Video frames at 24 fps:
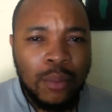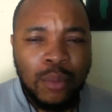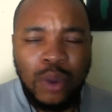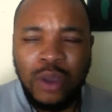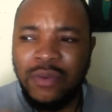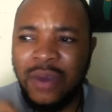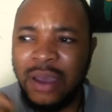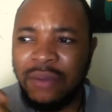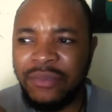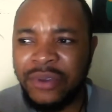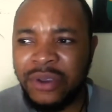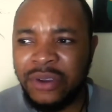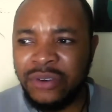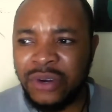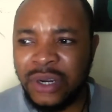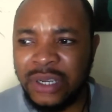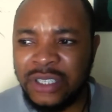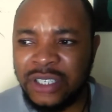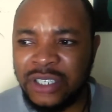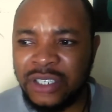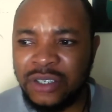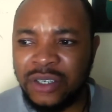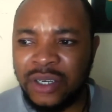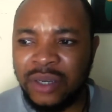But if you have a great
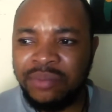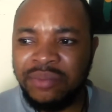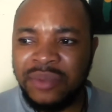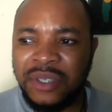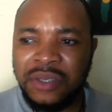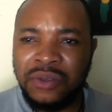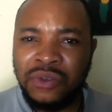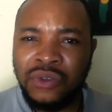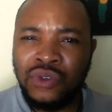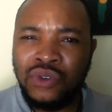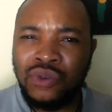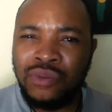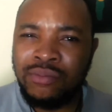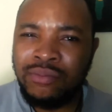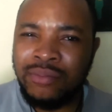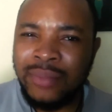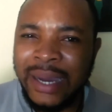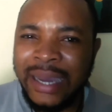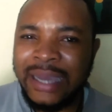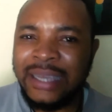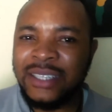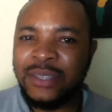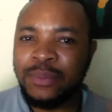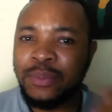script, you
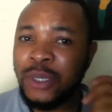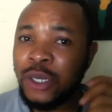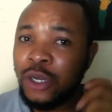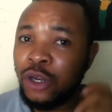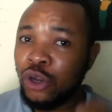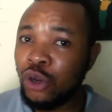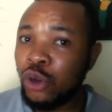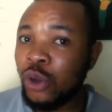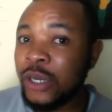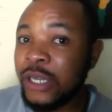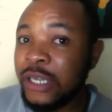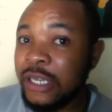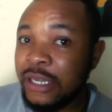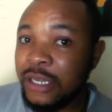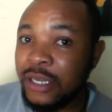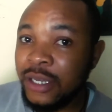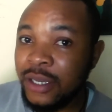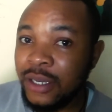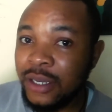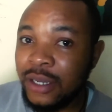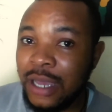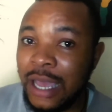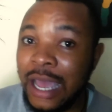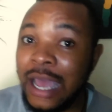might be lucky,
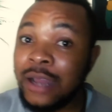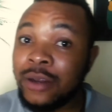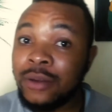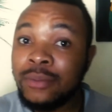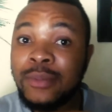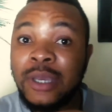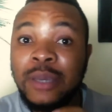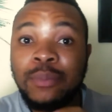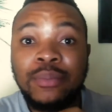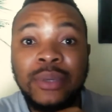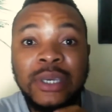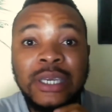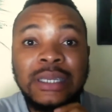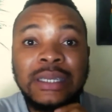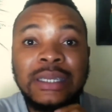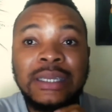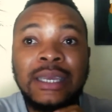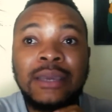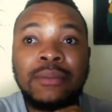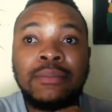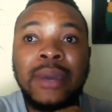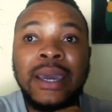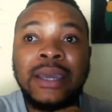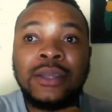and maybe they
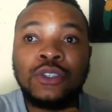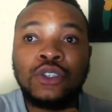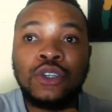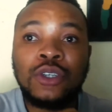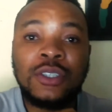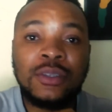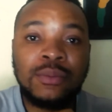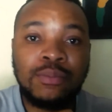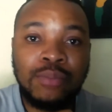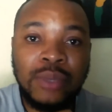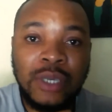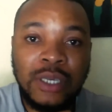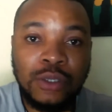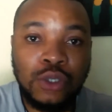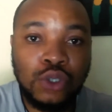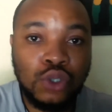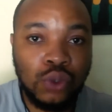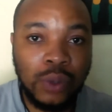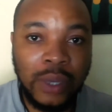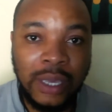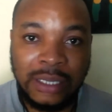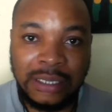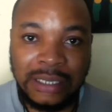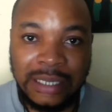might just be so
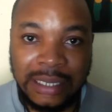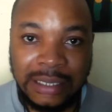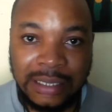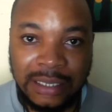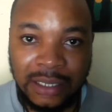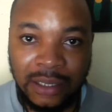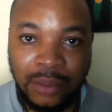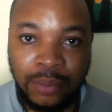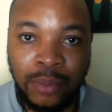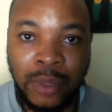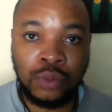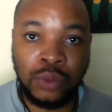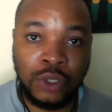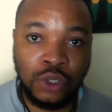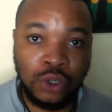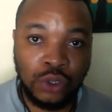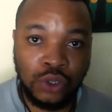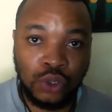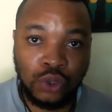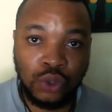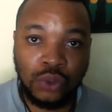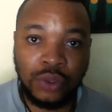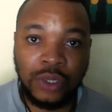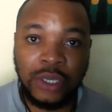excited with your
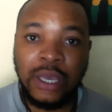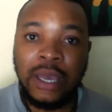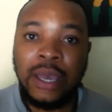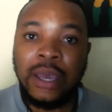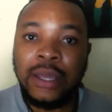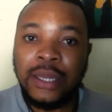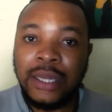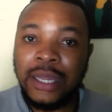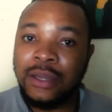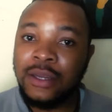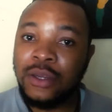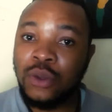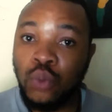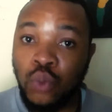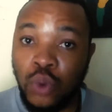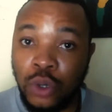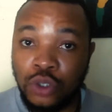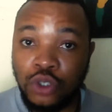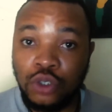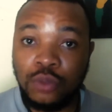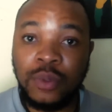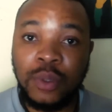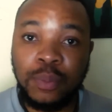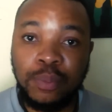story that they
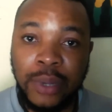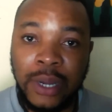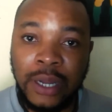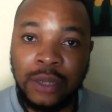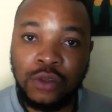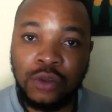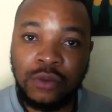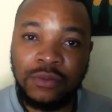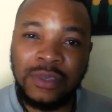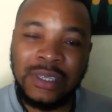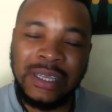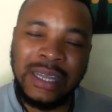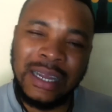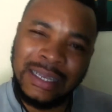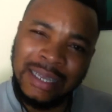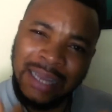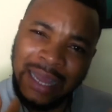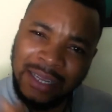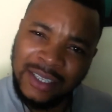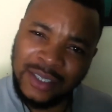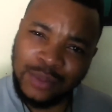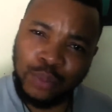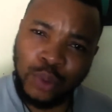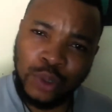want to be part of it, and
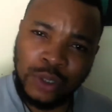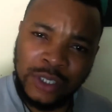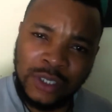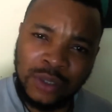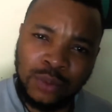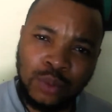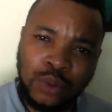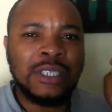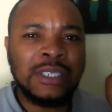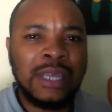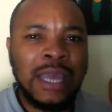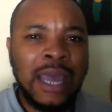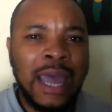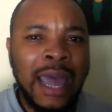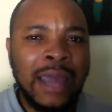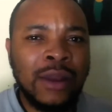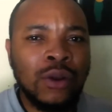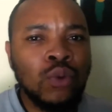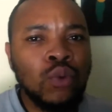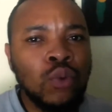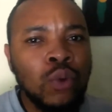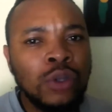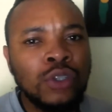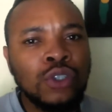that's possible. I
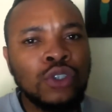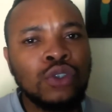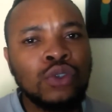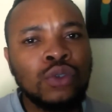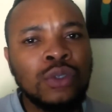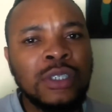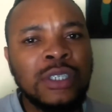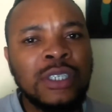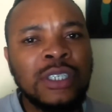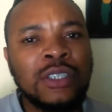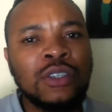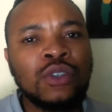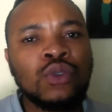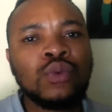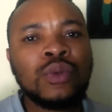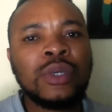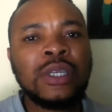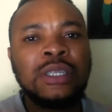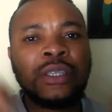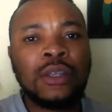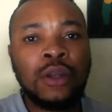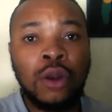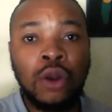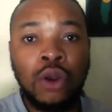don't want to deal
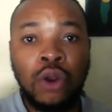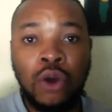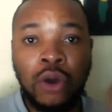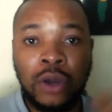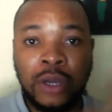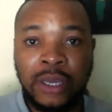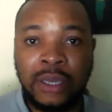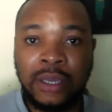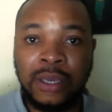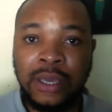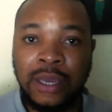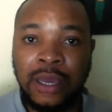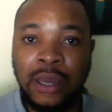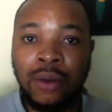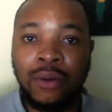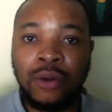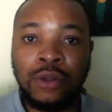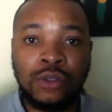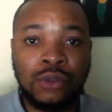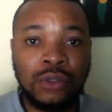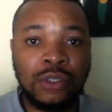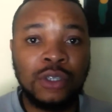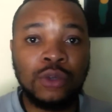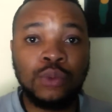with luck here. I want
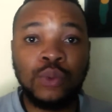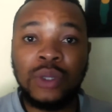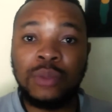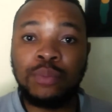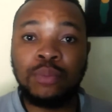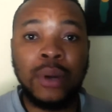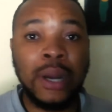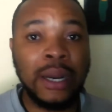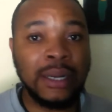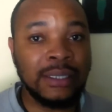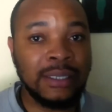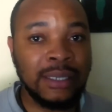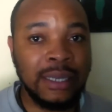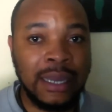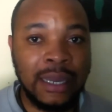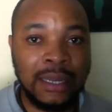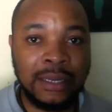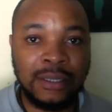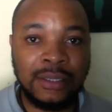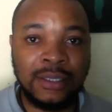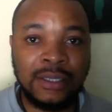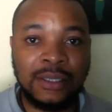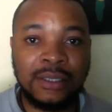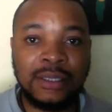to deal with
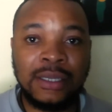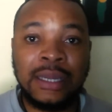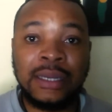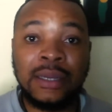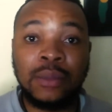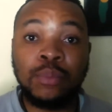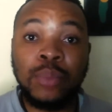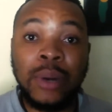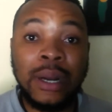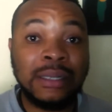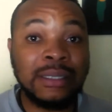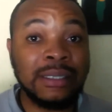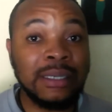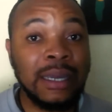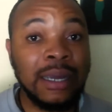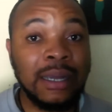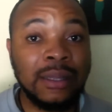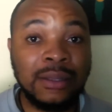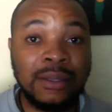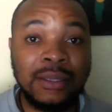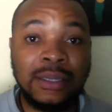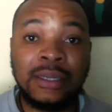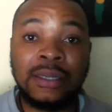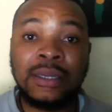practicalities, and the practical
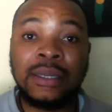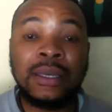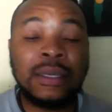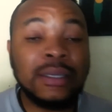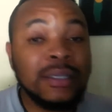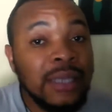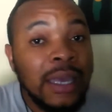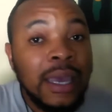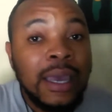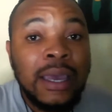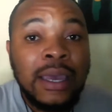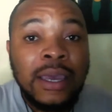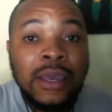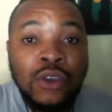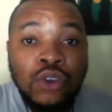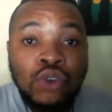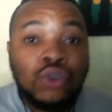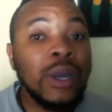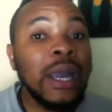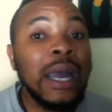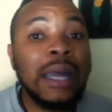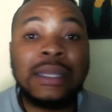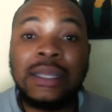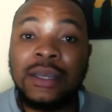thing is you
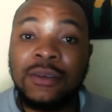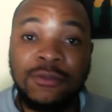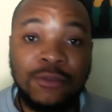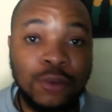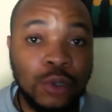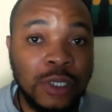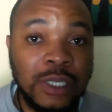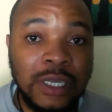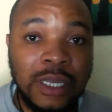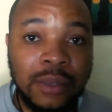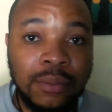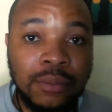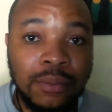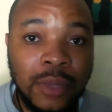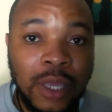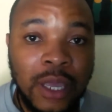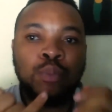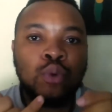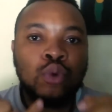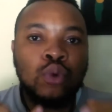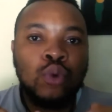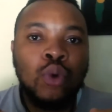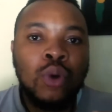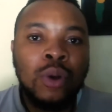can't afford them.
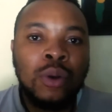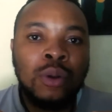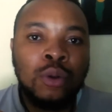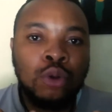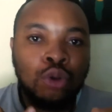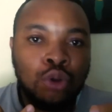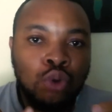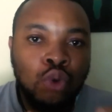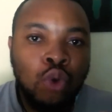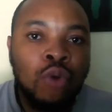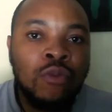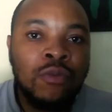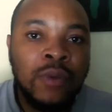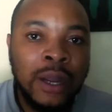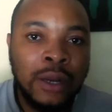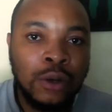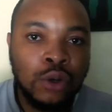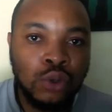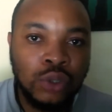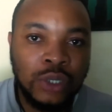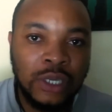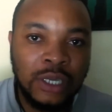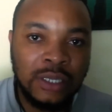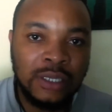People
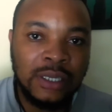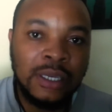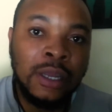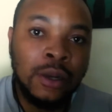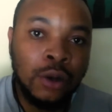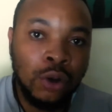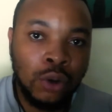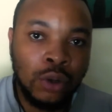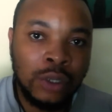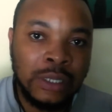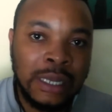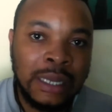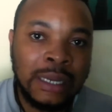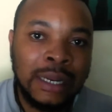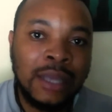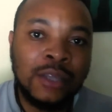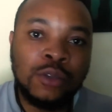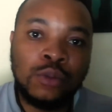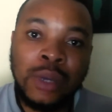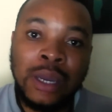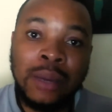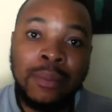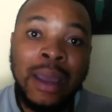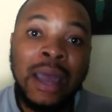overlook it a lot, and
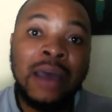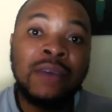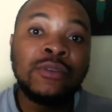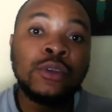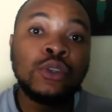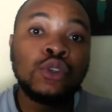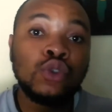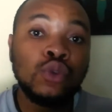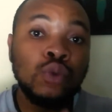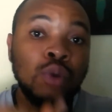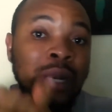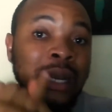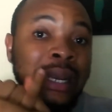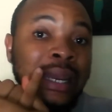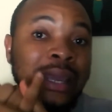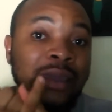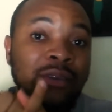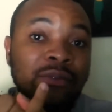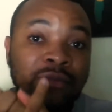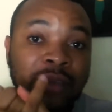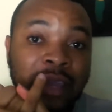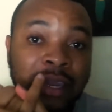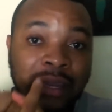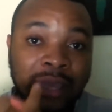that's why I'm having to
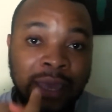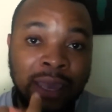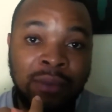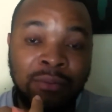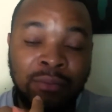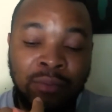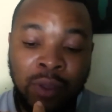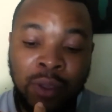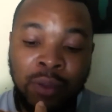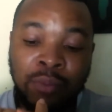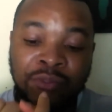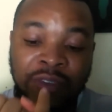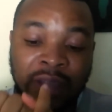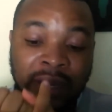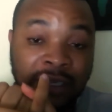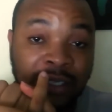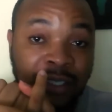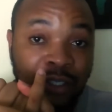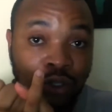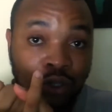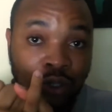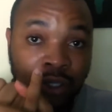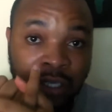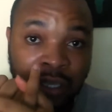lay very
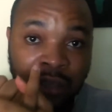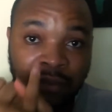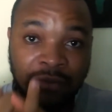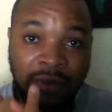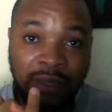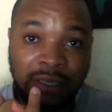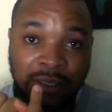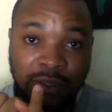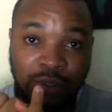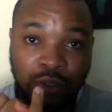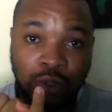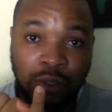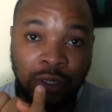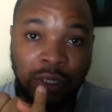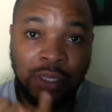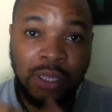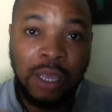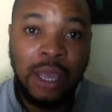serious emphasis on